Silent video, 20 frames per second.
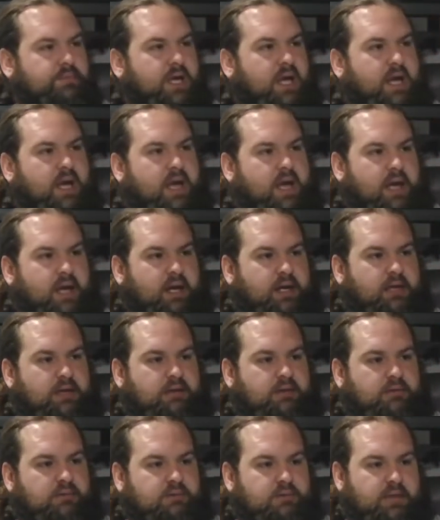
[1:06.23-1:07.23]
a
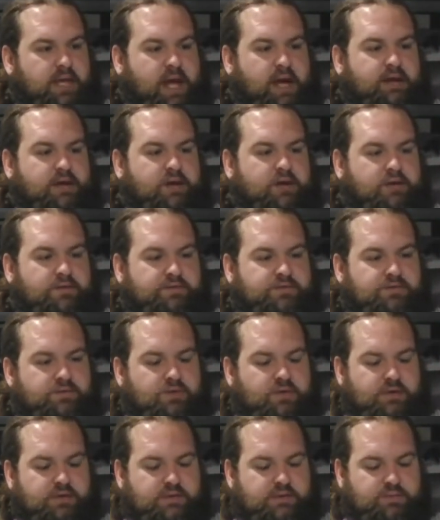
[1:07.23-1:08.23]
lanyard of
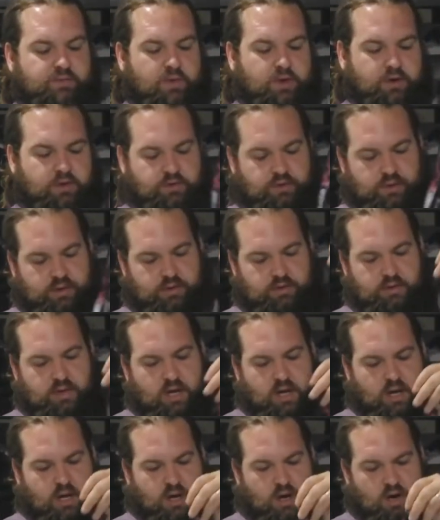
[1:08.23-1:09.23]
sorts where you can
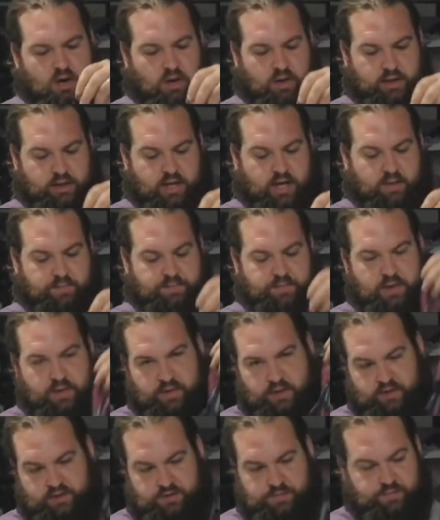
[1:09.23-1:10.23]
hook it up
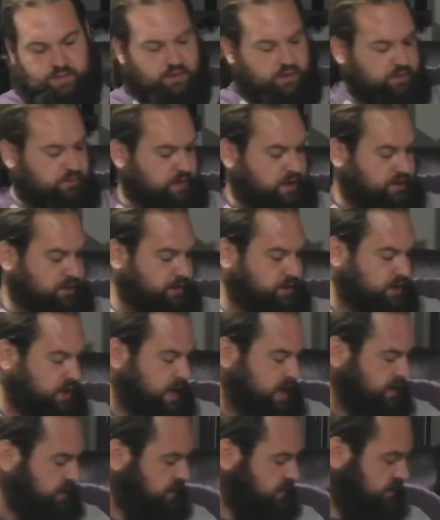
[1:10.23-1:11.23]
and then just put it around your
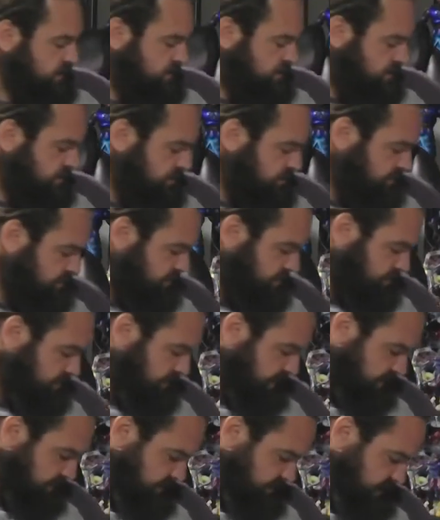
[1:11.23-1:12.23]
neck.
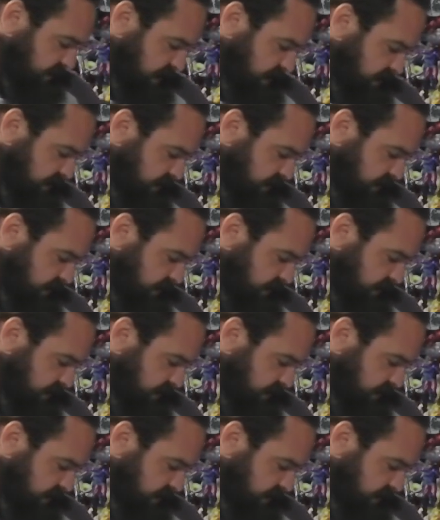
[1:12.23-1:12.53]
But it was kind of